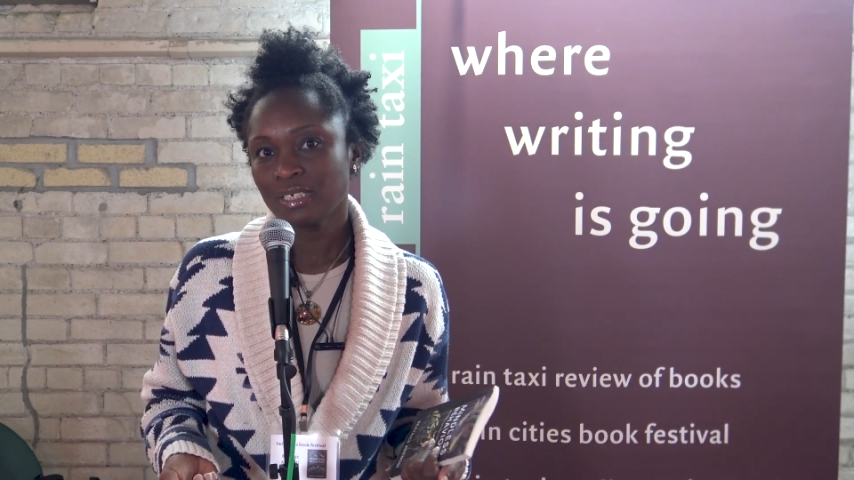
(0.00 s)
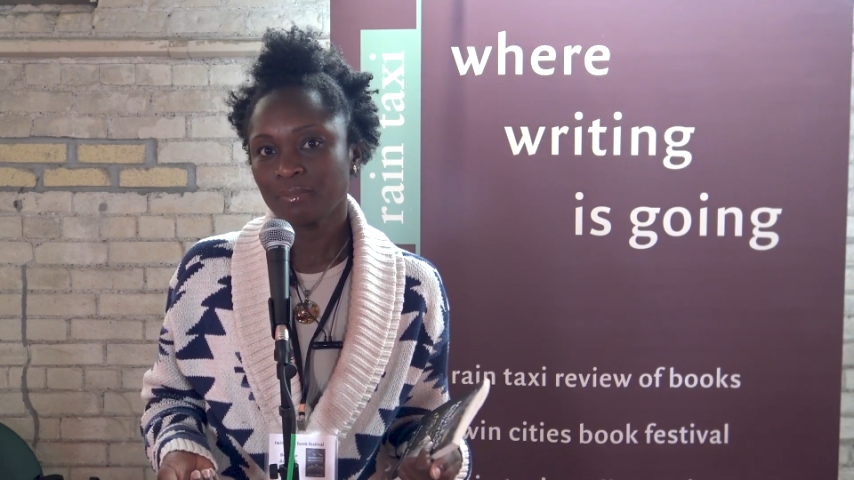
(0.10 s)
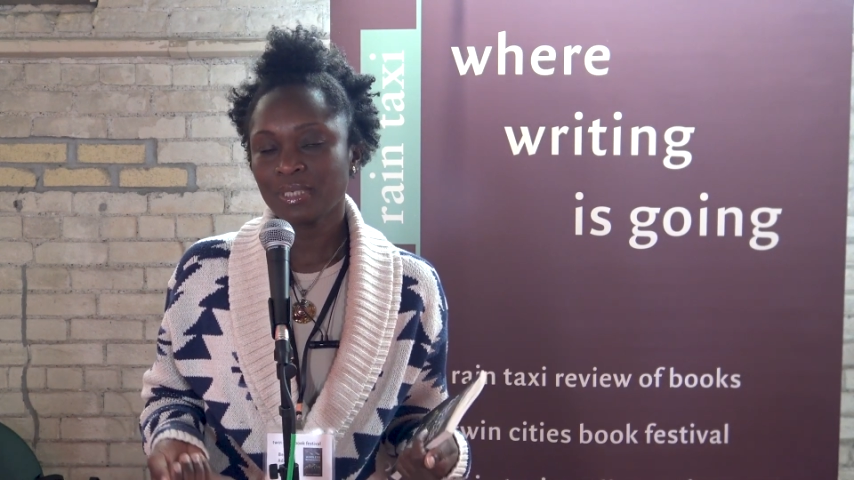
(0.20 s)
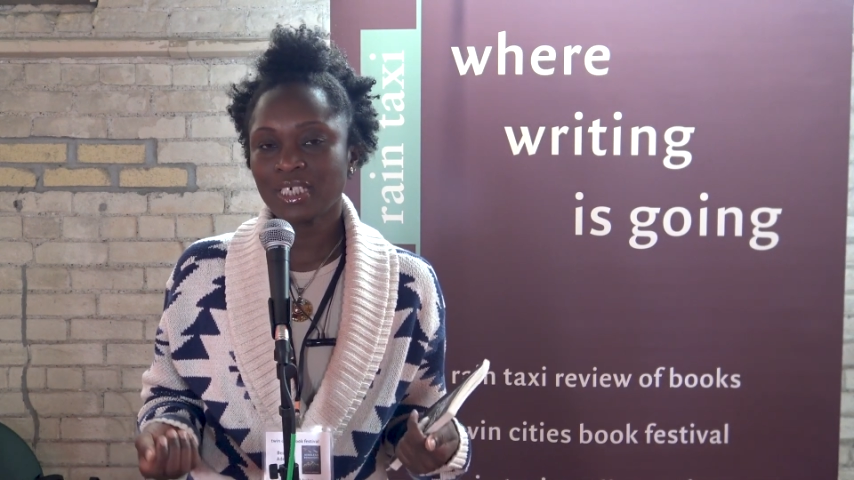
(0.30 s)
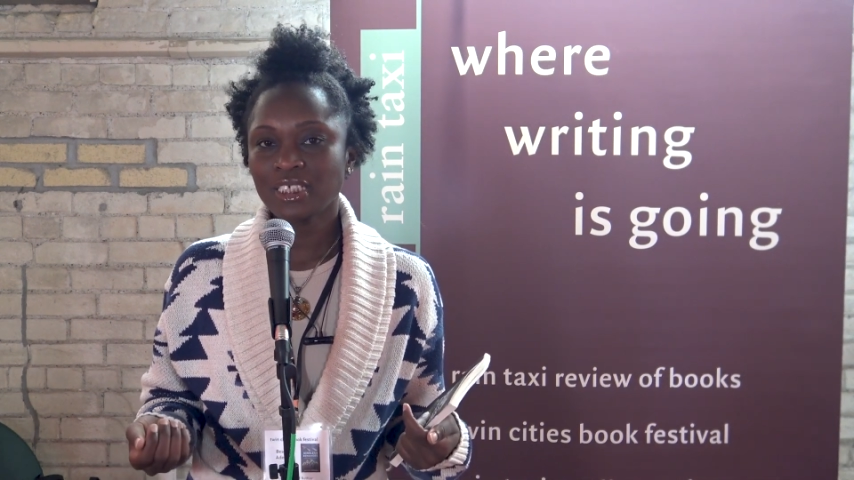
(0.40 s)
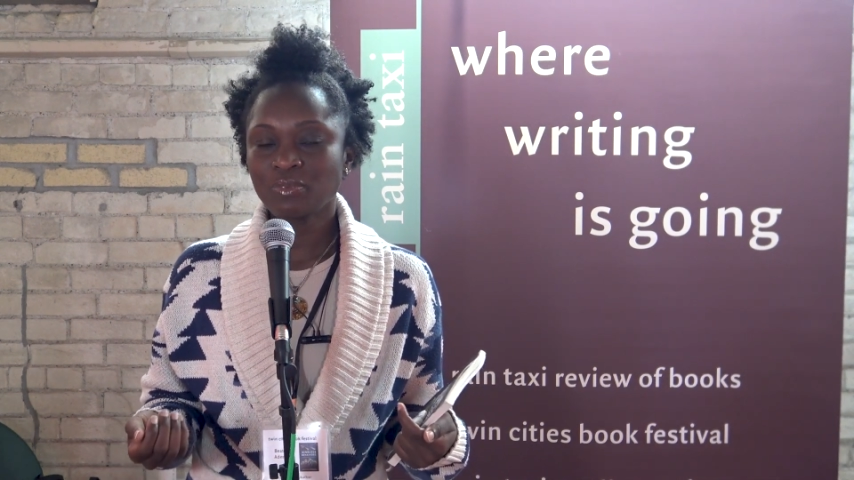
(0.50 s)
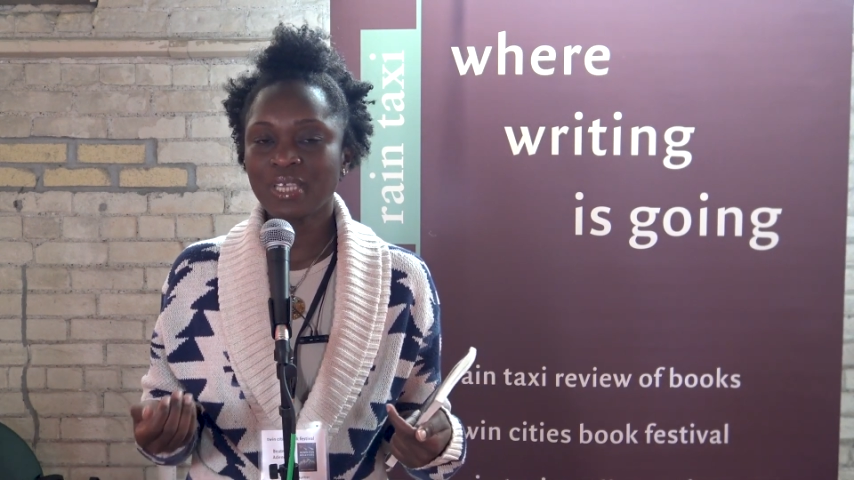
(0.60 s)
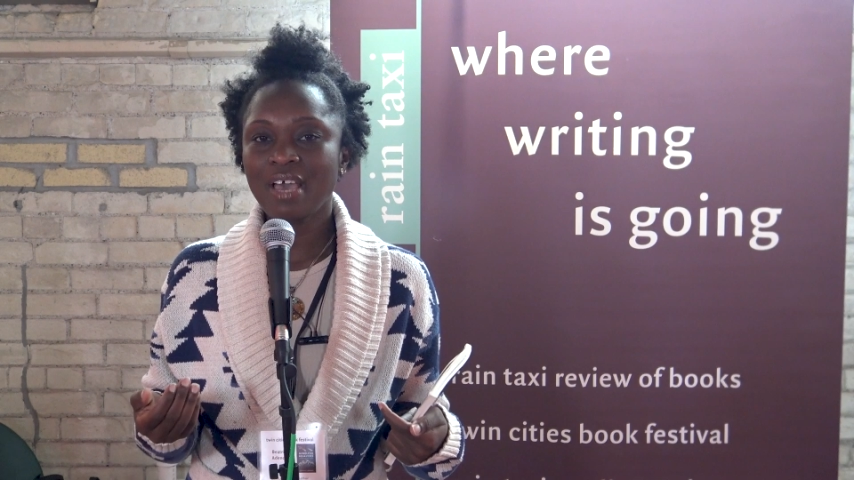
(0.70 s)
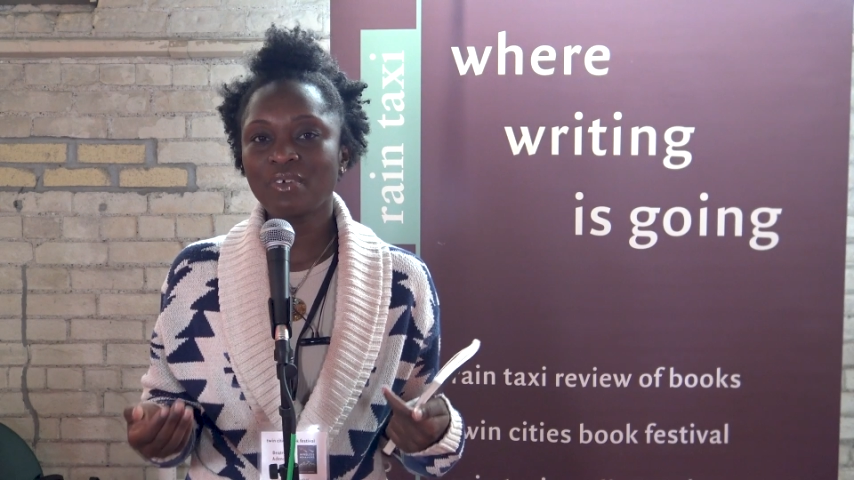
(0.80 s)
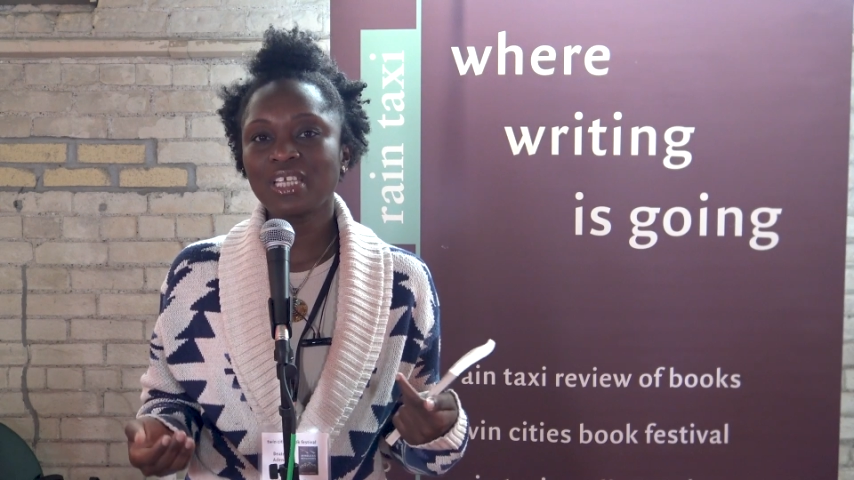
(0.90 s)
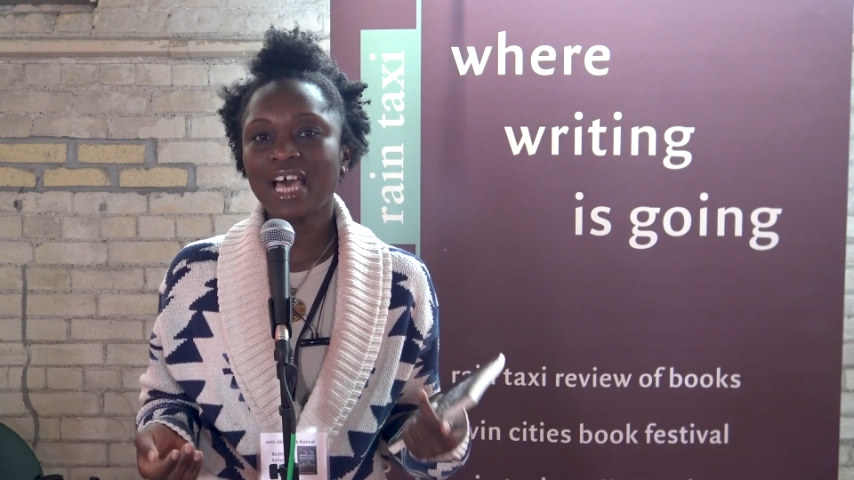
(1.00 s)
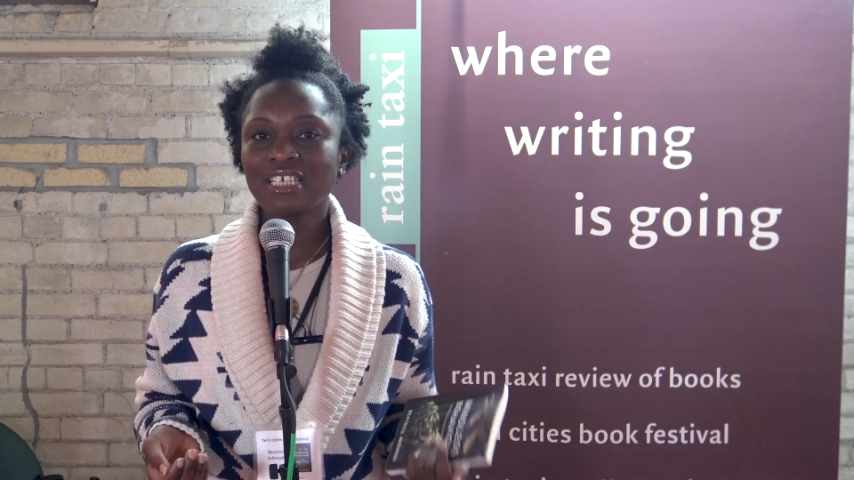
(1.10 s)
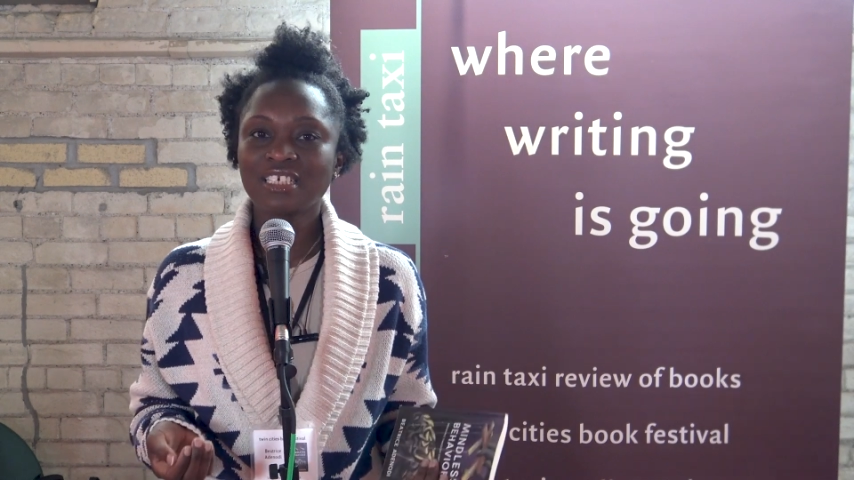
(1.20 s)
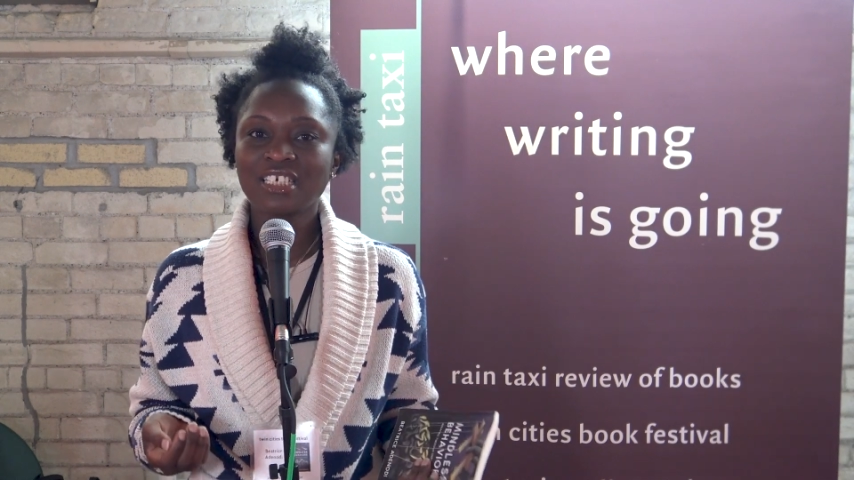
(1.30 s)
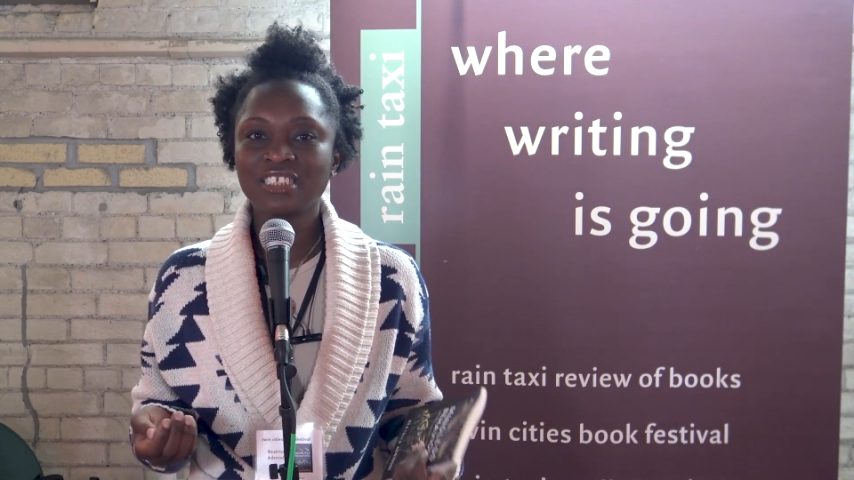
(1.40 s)
because we have a lot
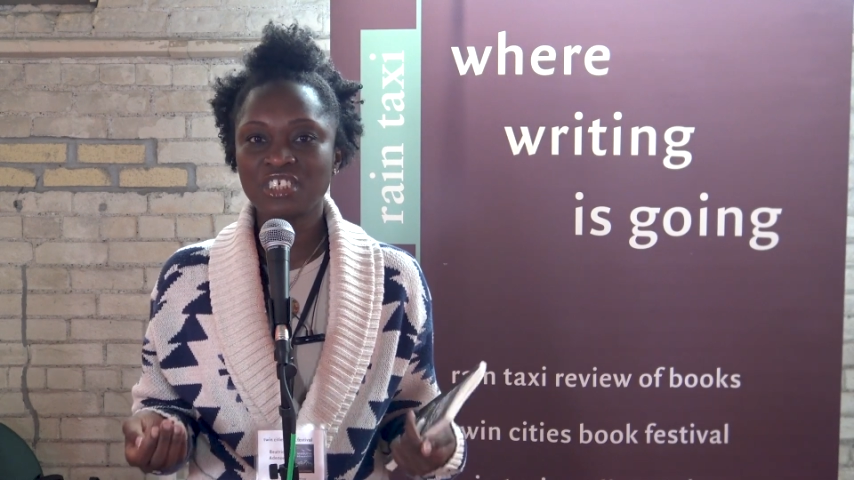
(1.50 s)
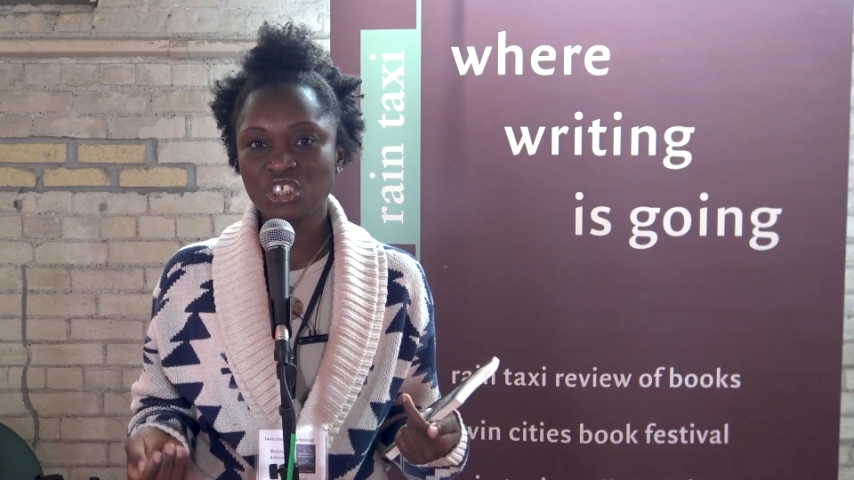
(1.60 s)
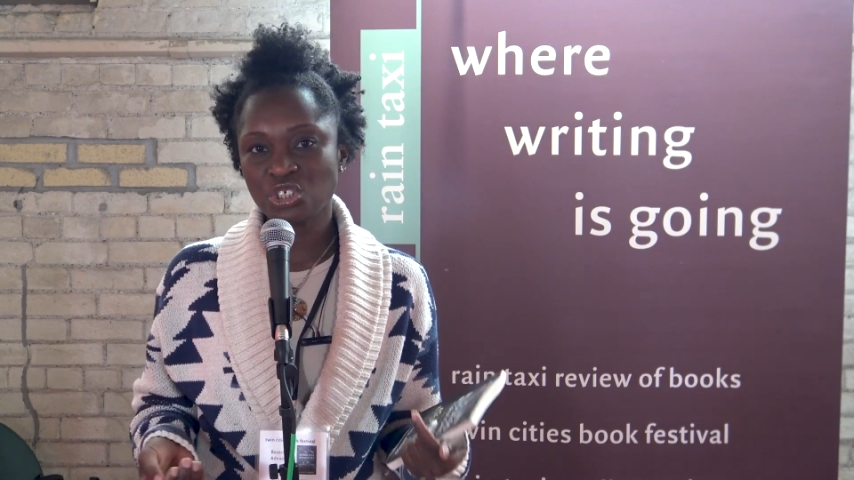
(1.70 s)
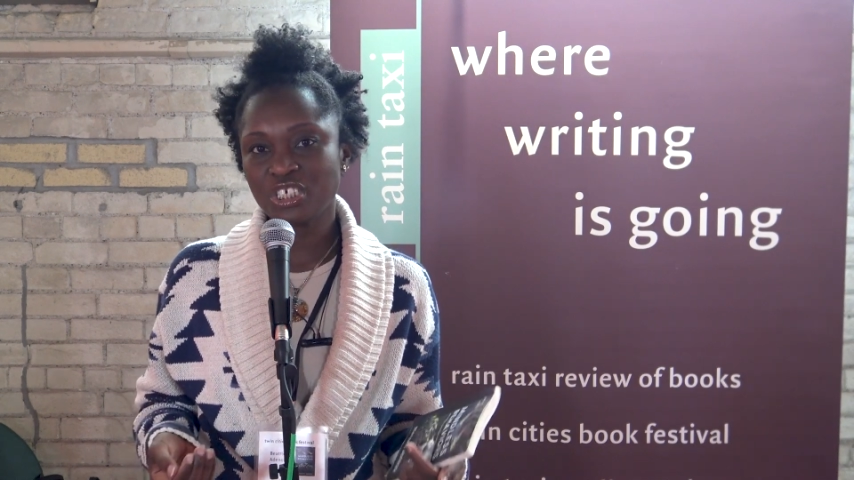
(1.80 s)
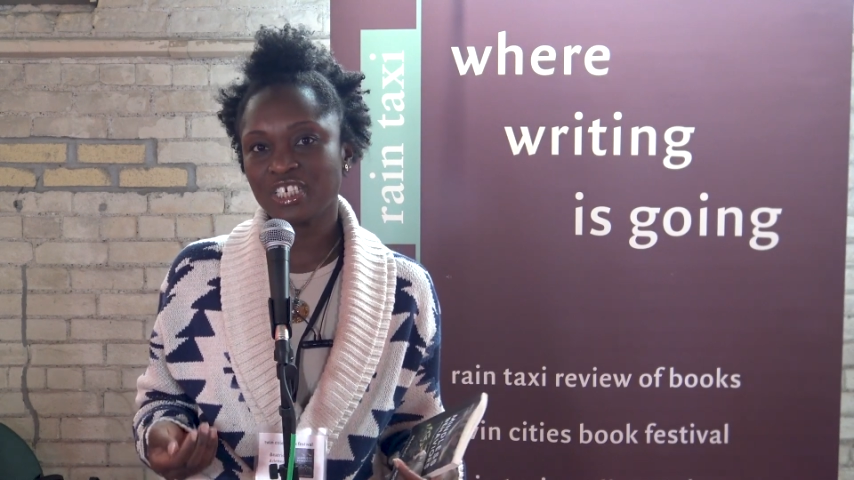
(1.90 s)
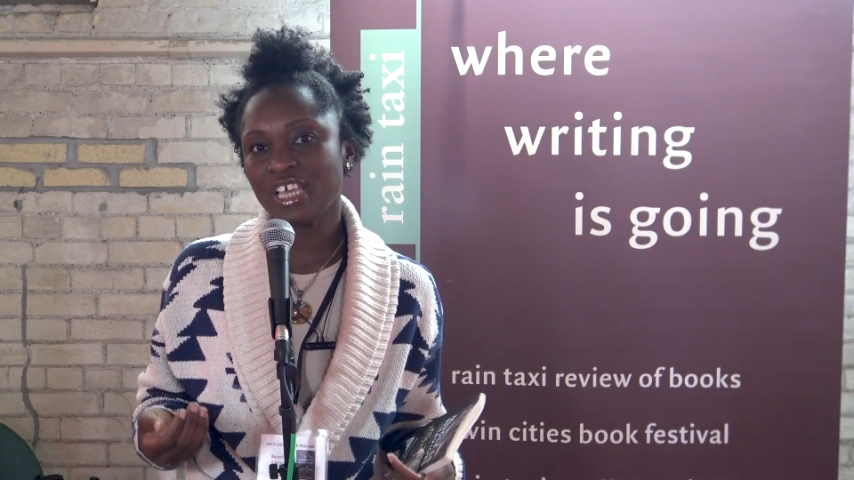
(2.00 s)
of conditioning